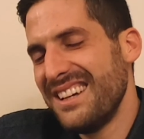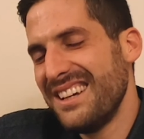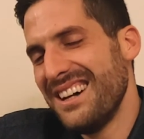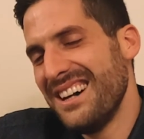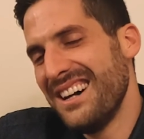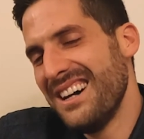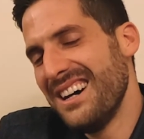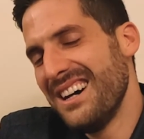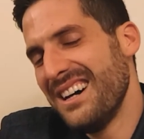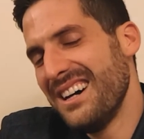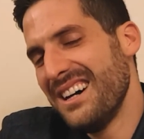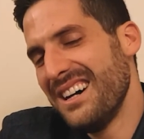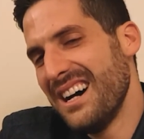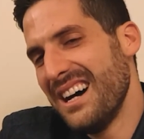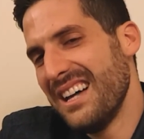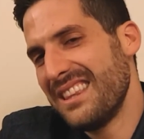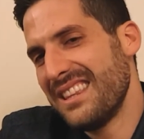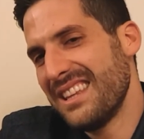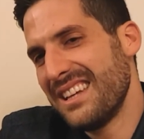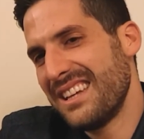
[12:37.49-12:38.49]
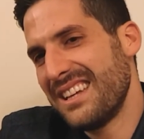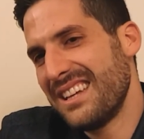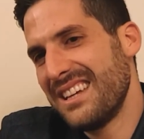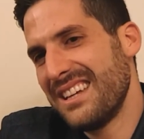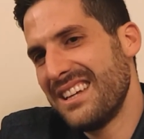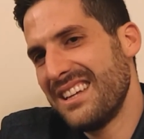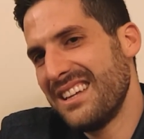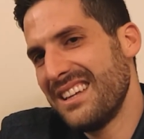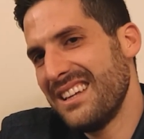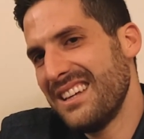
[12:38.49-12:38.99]
I
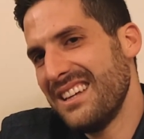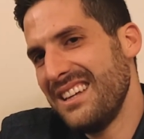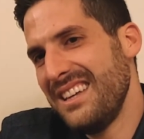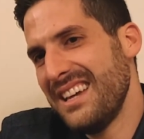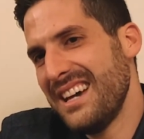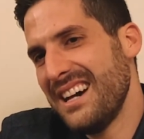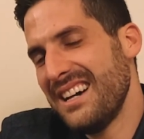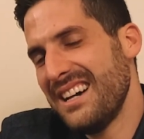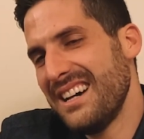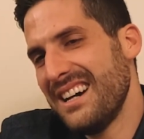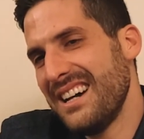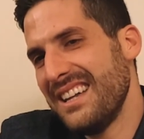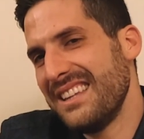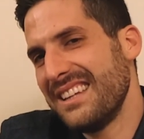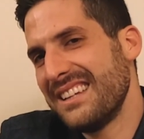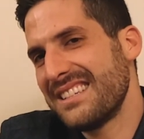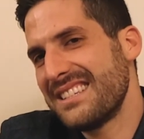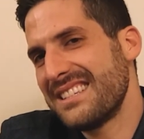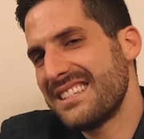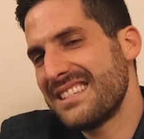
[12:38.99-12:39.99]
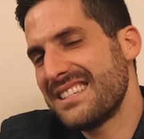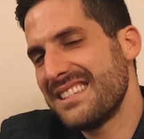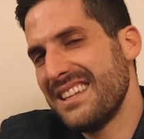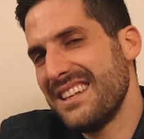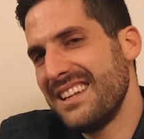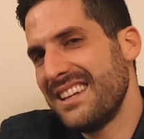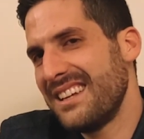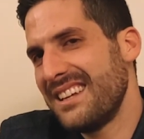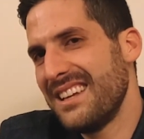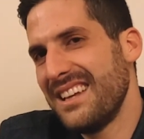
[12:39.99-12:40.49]
think it's just
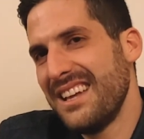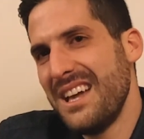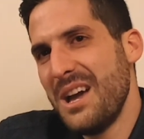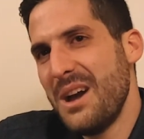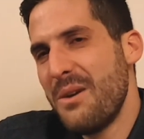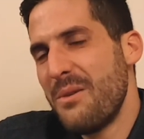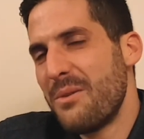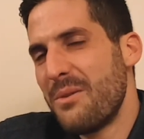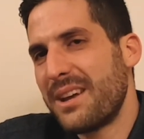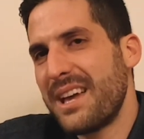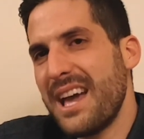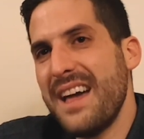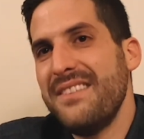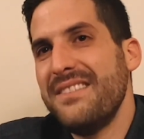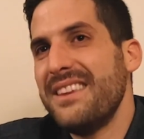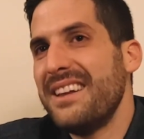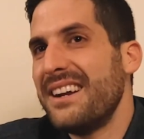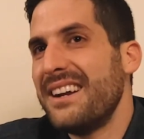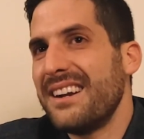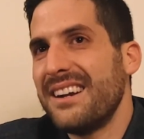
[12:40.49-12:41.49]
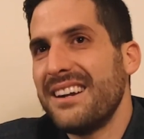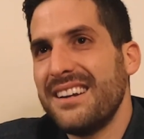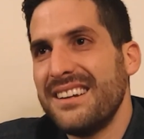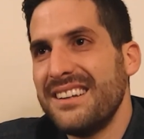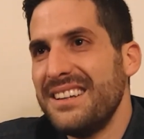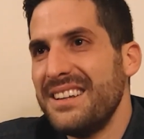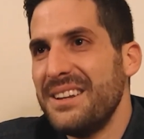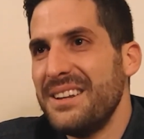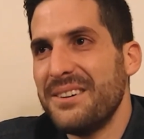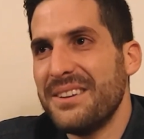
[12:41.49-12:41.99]
like we're getting there.
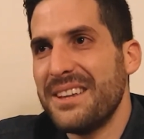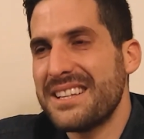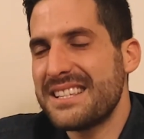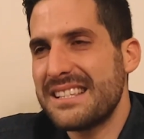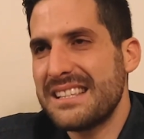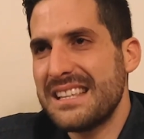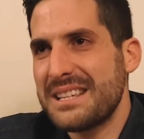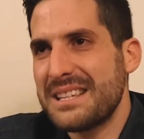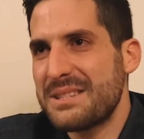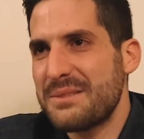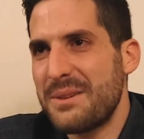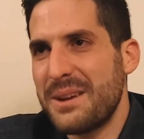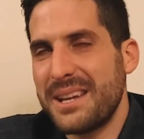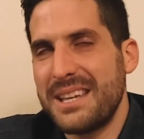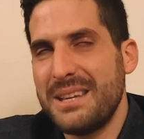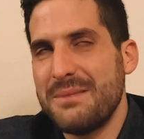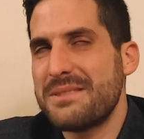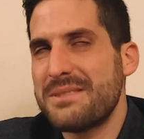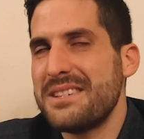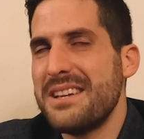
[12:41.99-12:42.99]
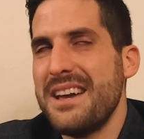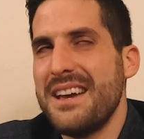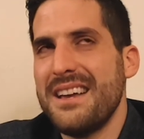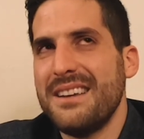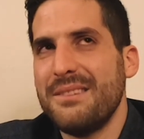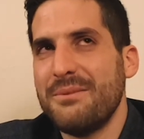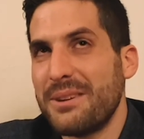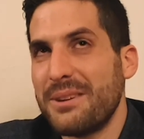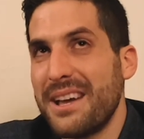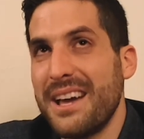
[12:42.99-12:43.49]
That's what I keep
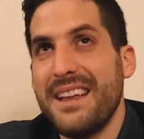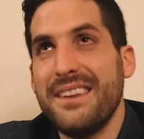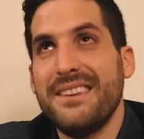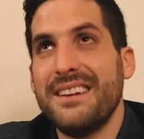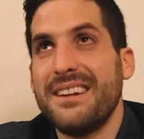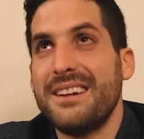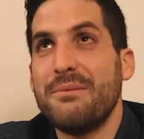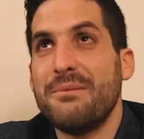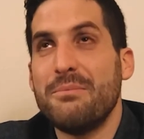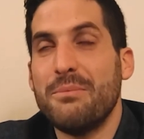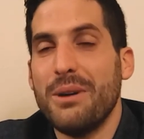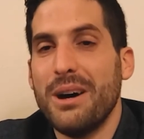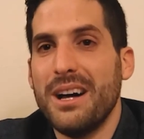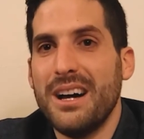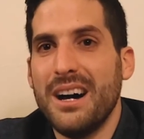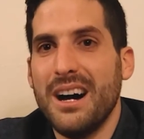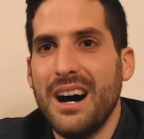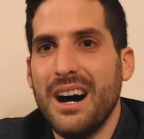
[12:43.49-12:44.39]
saying. We're getting there, but